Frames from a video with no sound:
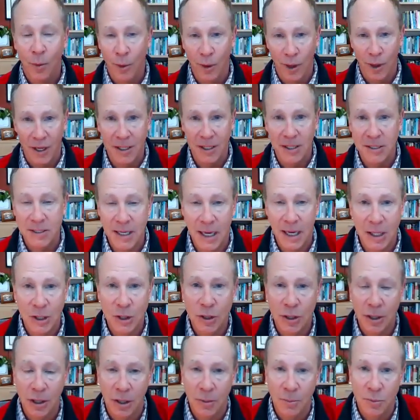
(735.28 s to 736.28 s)

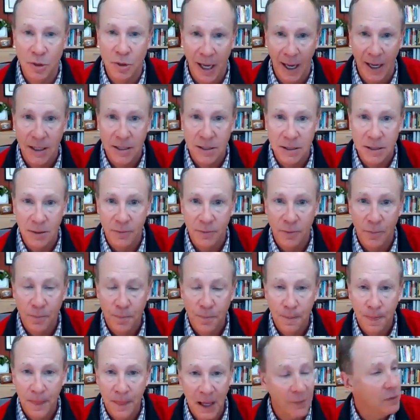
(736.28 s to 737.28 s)
organizational objective.
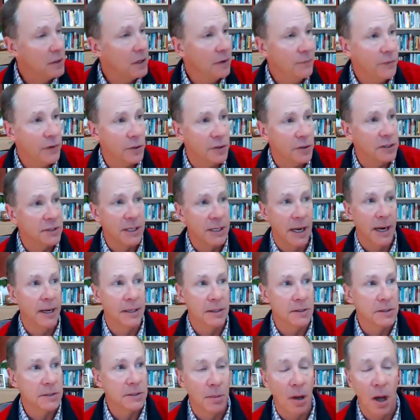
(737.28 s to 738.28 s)
Even if you're
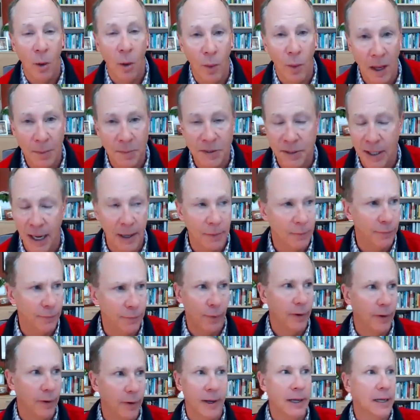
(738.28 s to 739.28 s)
designing a small website
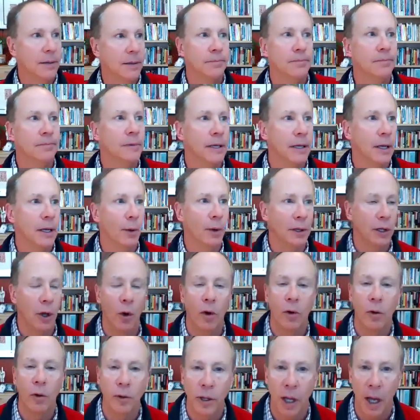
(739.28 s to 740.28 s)
for a
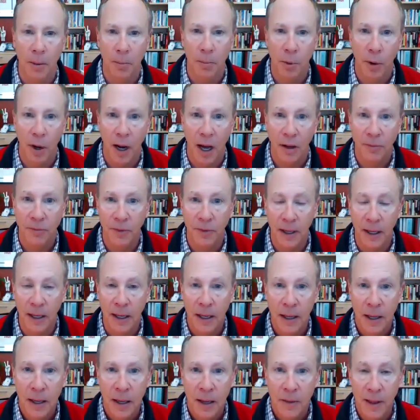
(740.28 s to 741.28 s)
local nonprofit,
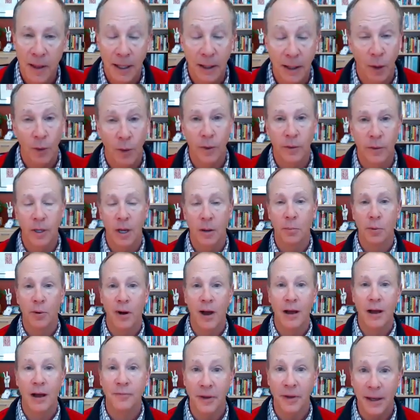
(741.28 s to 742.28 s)
that local
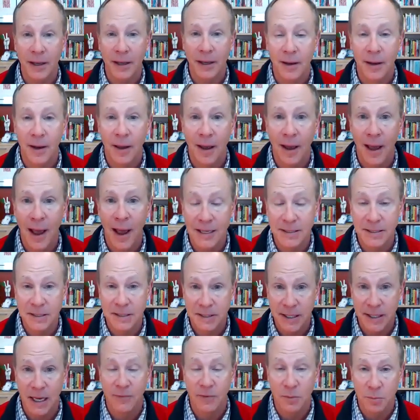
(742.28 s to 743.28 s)
nonprofit has a
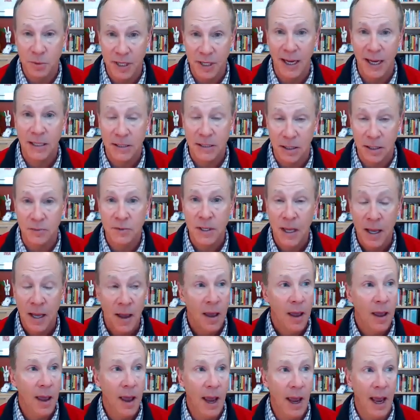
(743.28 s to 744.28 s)
set of objectives,
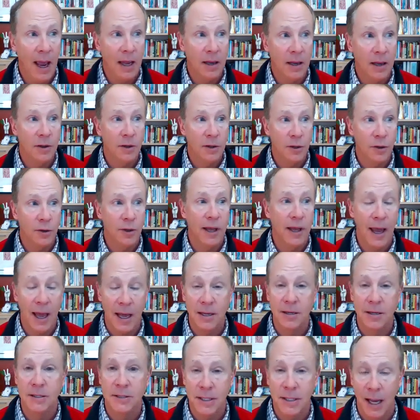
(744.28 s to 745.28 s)
and you
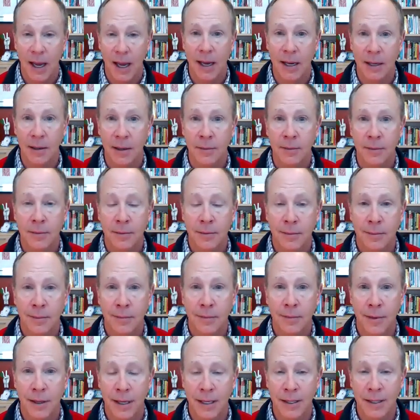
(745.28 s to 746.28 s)
can't design
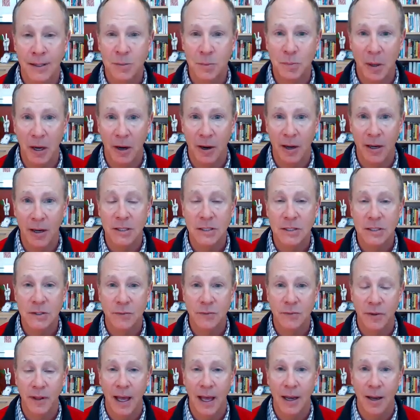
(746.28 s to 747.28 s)
an experience
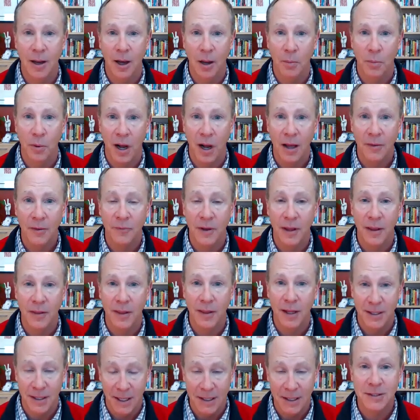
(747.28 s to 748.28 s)
for that
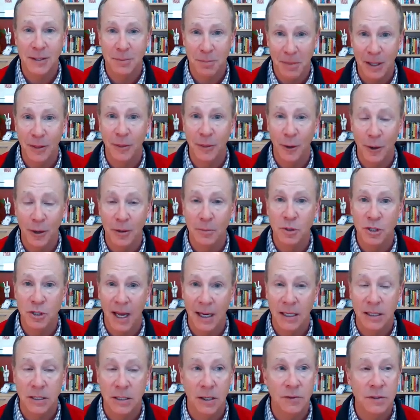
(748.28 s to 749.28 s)
nonprofit that doesn't meet their
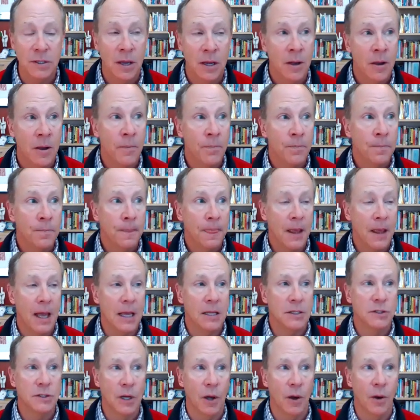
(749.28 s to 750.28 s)
objectives.
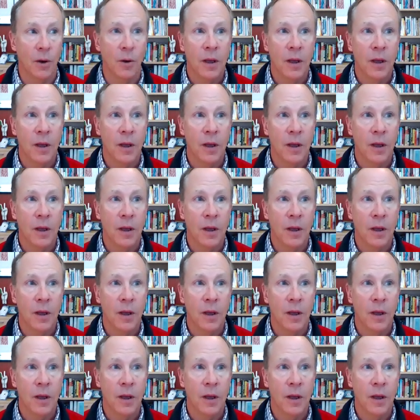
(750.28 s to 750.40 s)
And